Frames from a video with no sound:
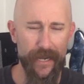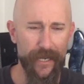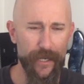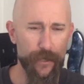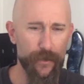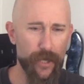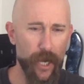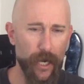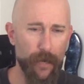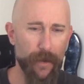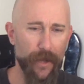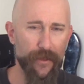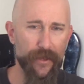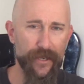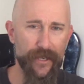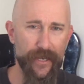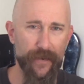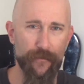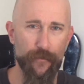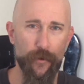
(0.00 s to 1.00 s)
And you talk about the
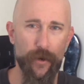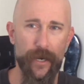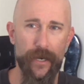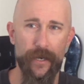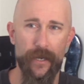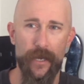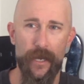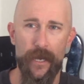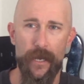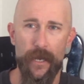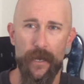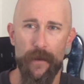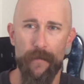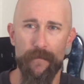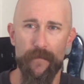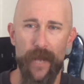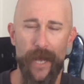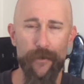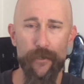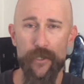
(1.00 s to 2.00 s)
different,
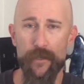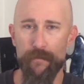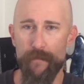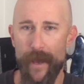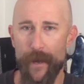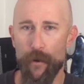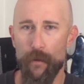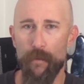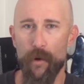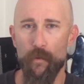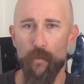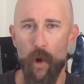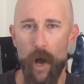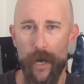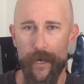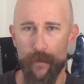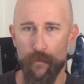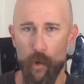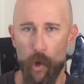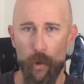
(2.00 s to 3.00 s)
not just metal, but
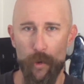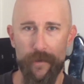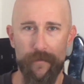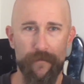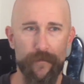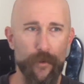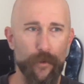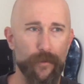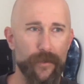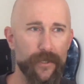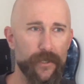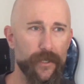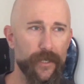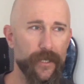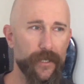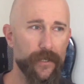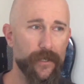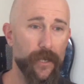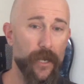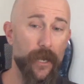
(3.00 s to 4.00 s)
rock and roll
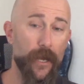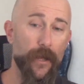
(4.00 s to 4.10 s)
influences,